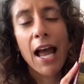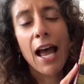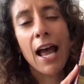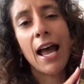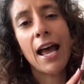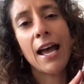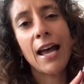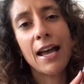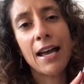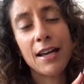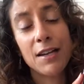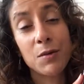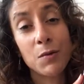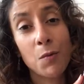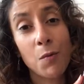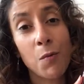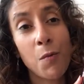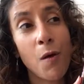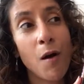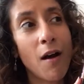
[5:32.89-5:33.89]
And
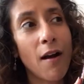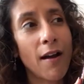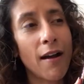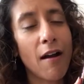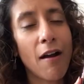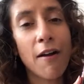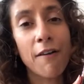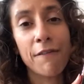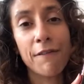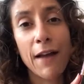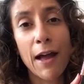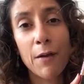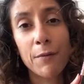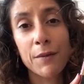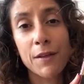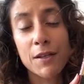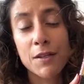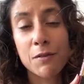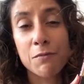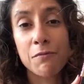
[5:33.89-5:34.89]
why I found
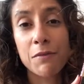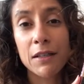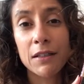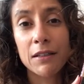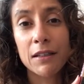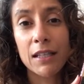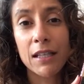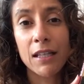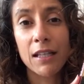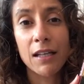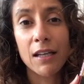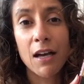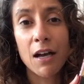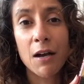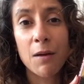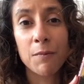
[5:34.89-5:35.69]
this really